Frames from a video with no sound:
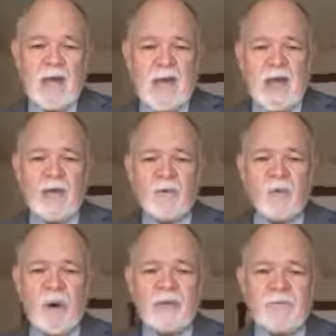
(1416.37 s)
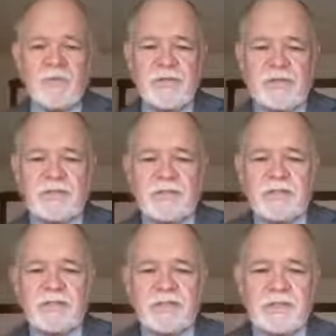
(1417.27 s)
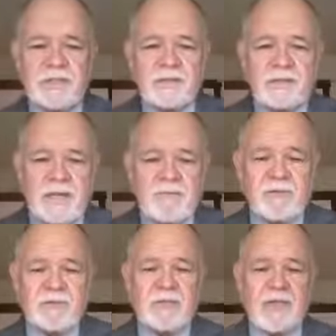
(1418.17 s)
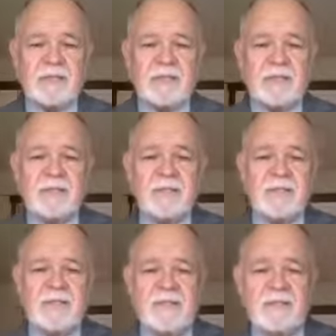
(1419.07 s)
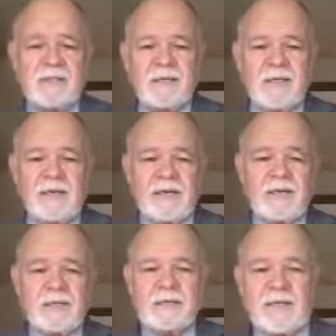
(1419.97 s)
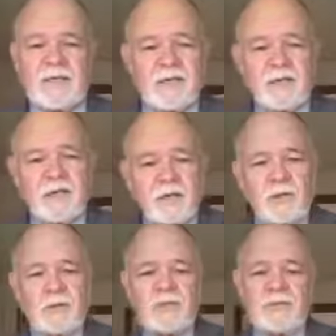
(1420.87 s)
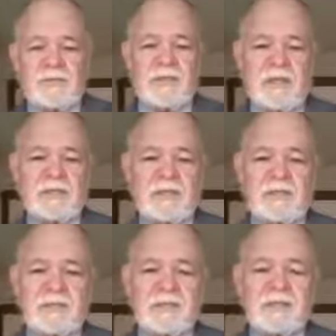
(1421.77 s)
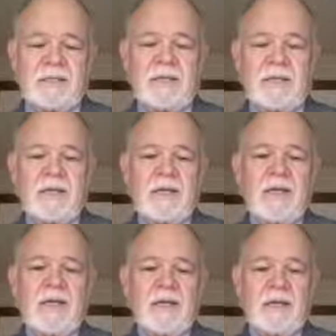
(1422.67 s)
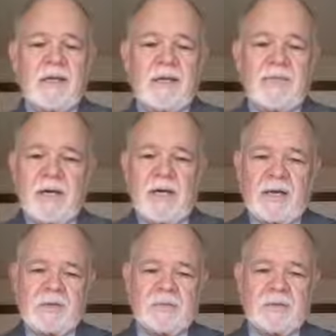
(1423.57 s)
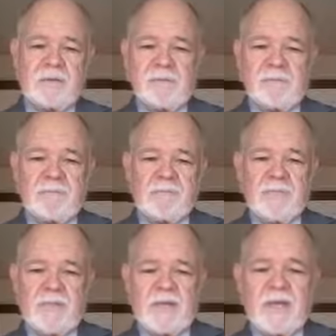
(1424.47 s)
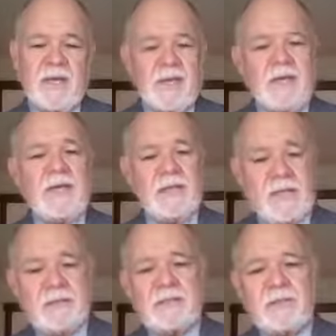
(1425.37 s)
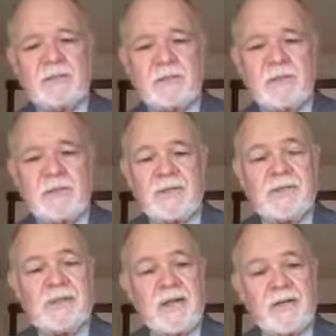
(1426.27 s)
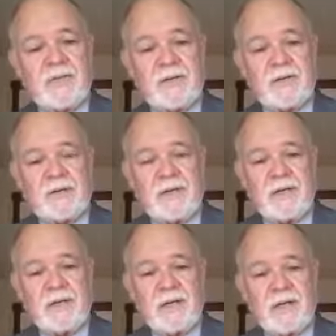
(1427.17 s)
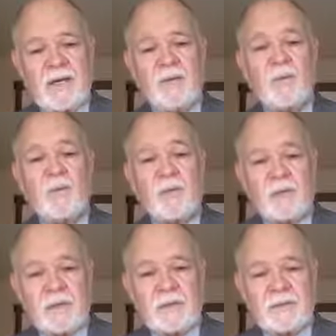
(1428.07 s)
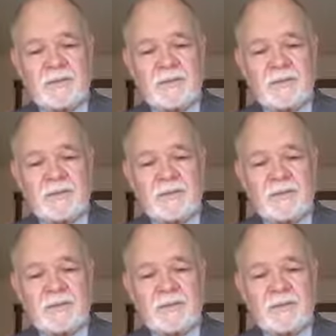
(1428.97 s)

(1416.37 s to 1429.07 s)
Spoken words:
And one of the things that Jesus emphasizes is the inclusiveness of the gospel. He is truly the Savior of the world.